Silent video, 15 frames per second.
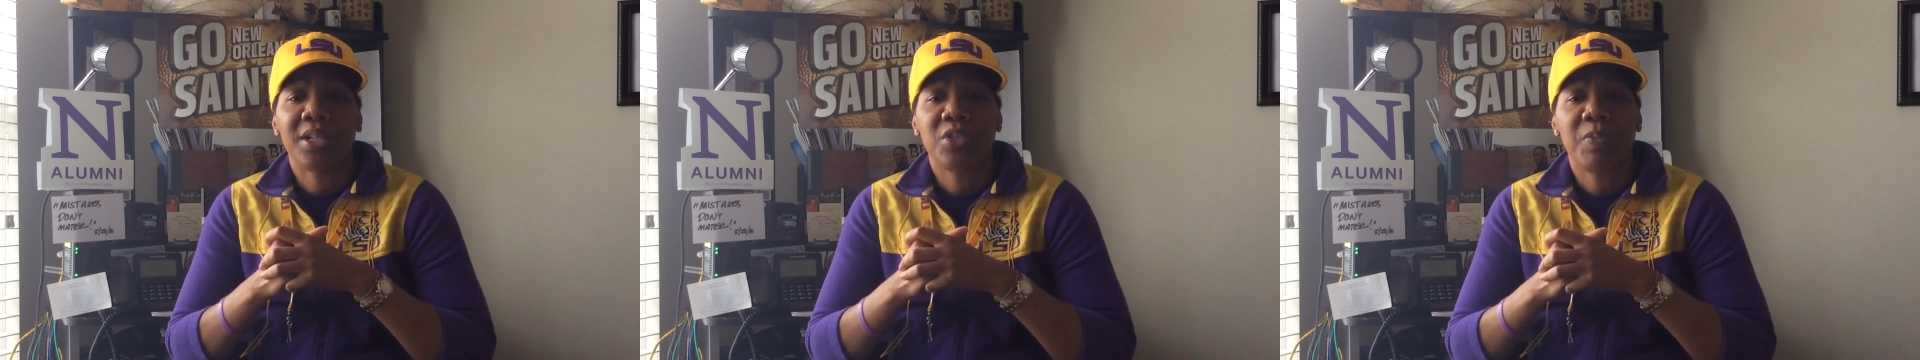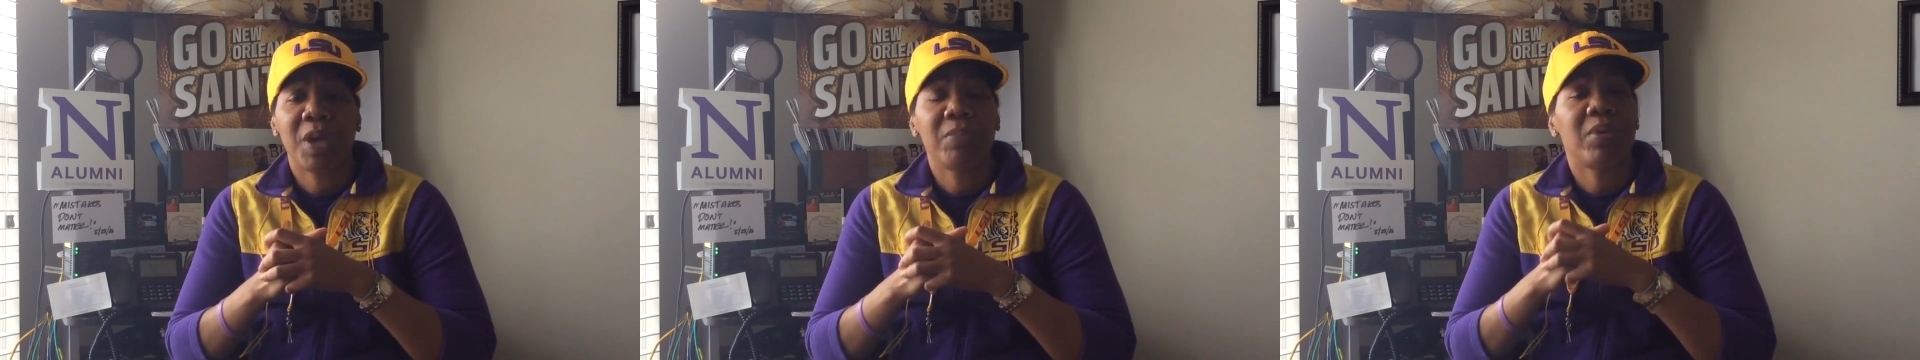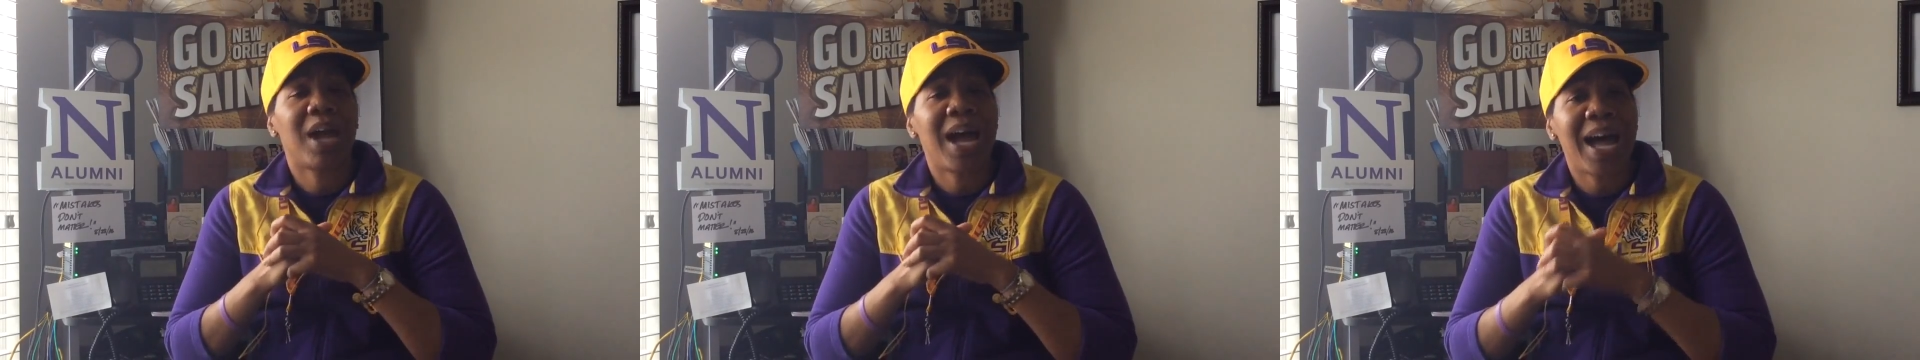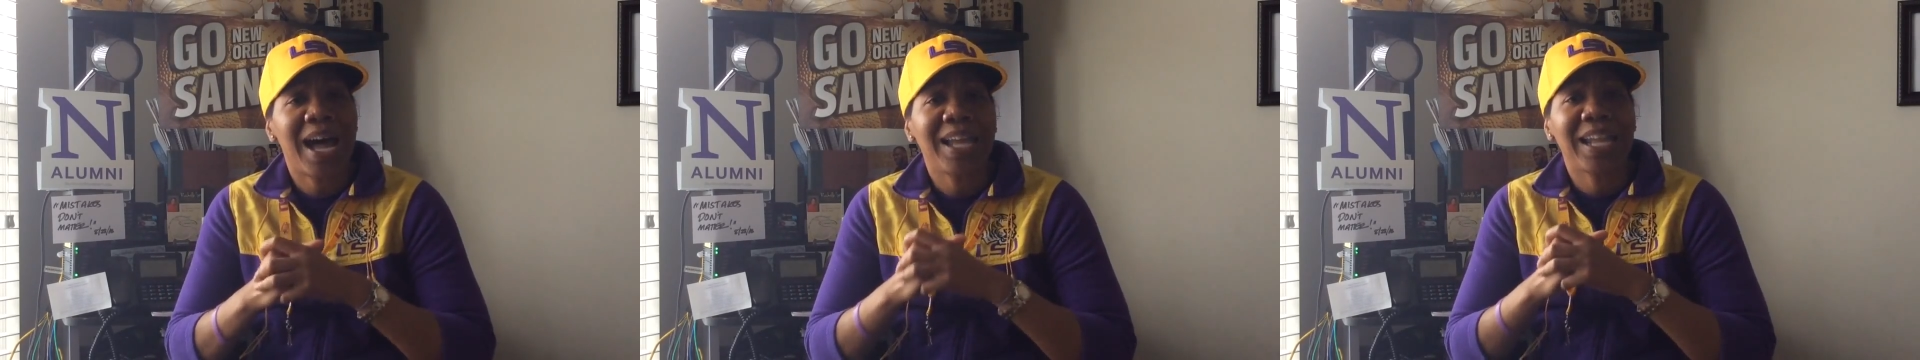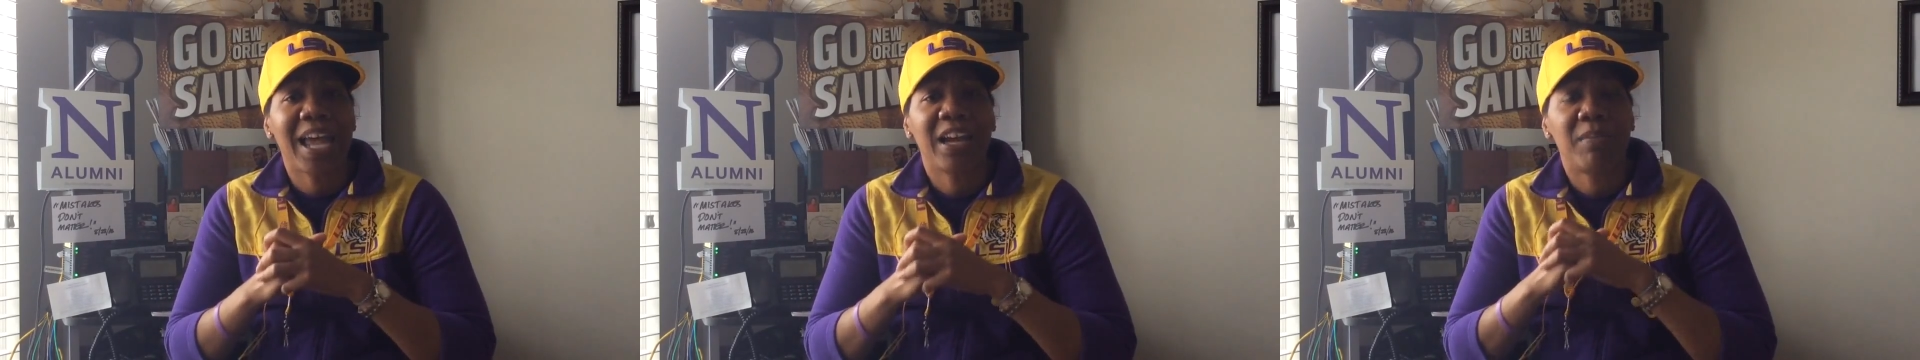to be able to
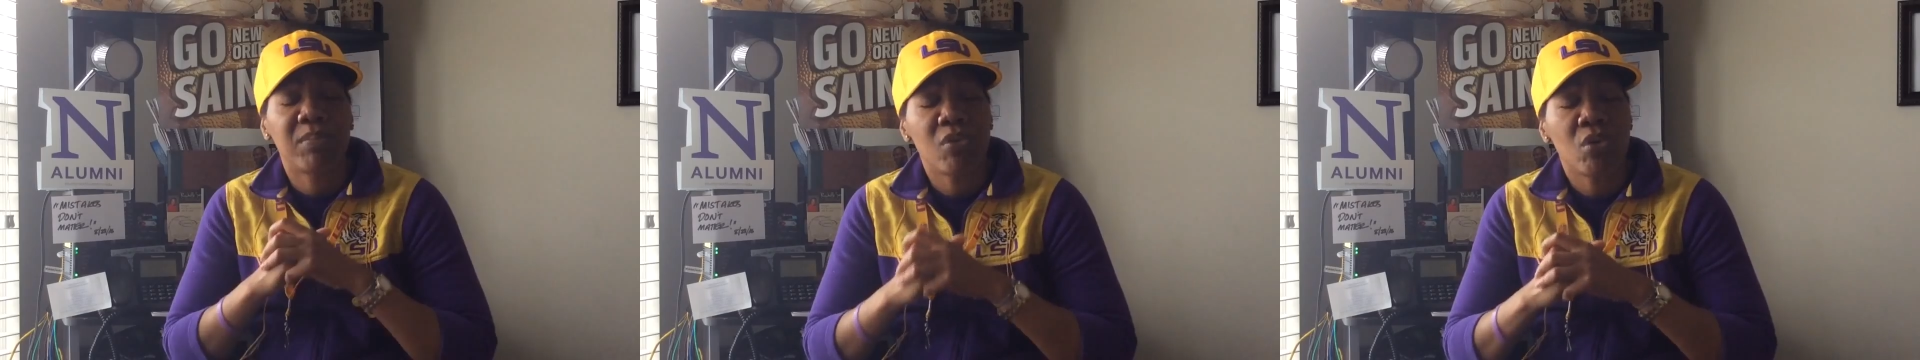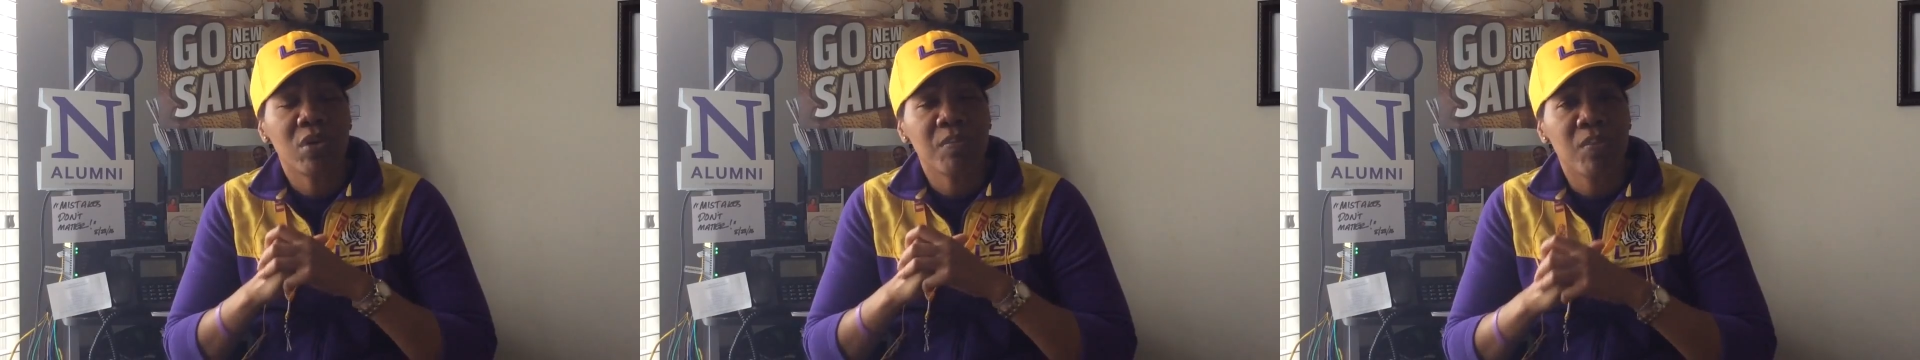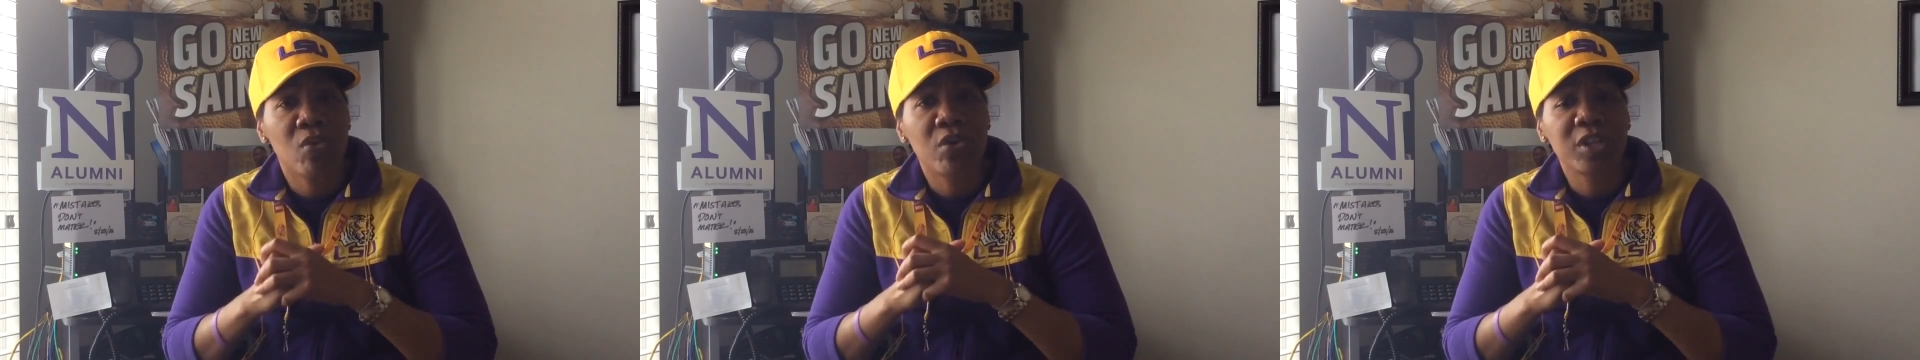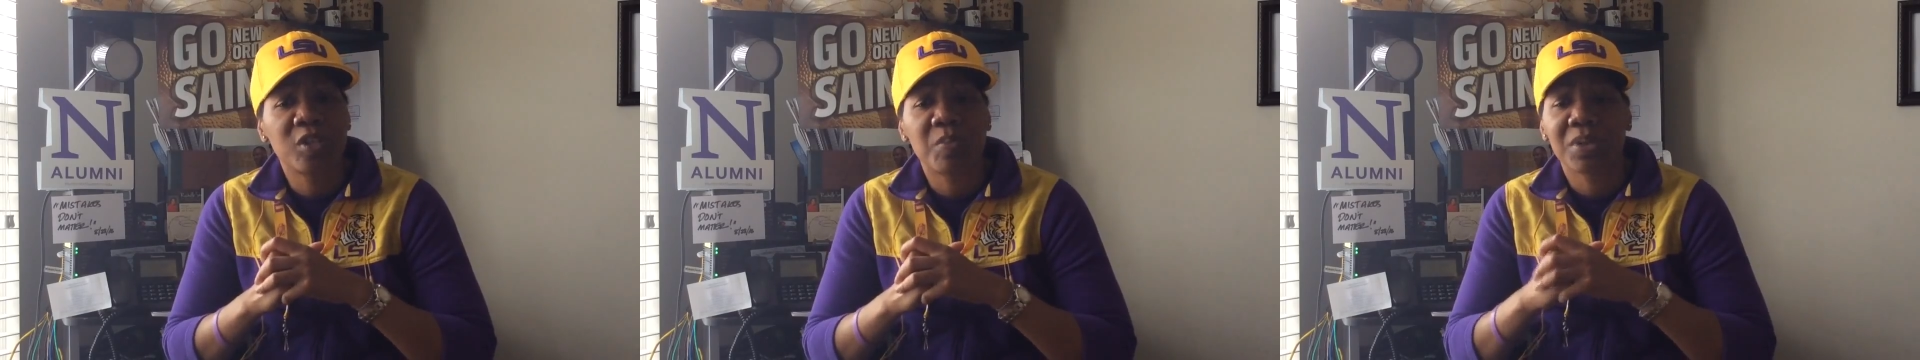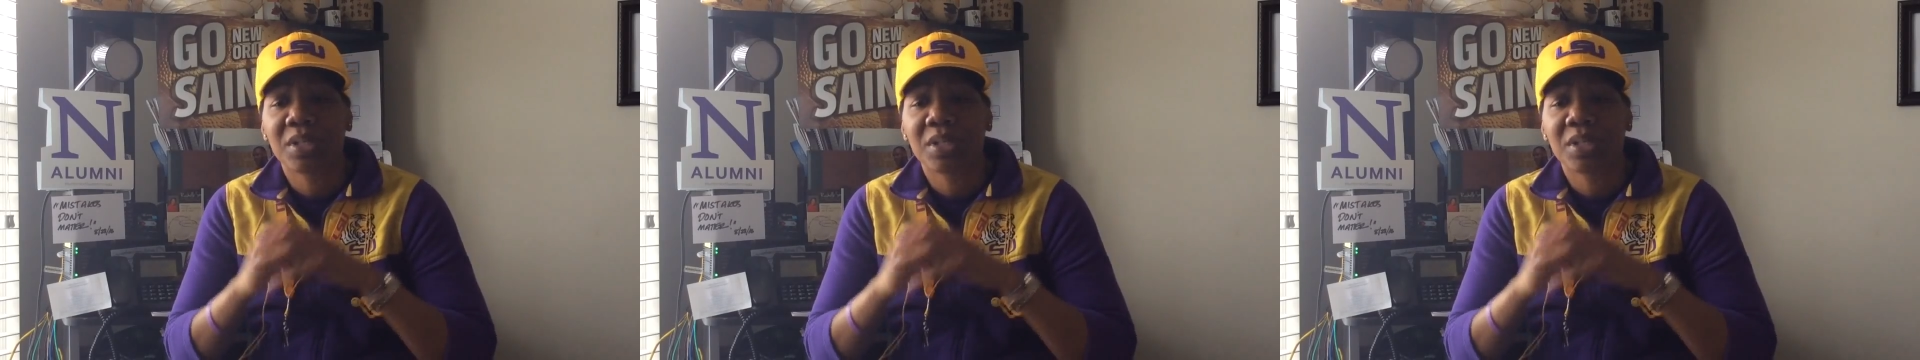highlight important points,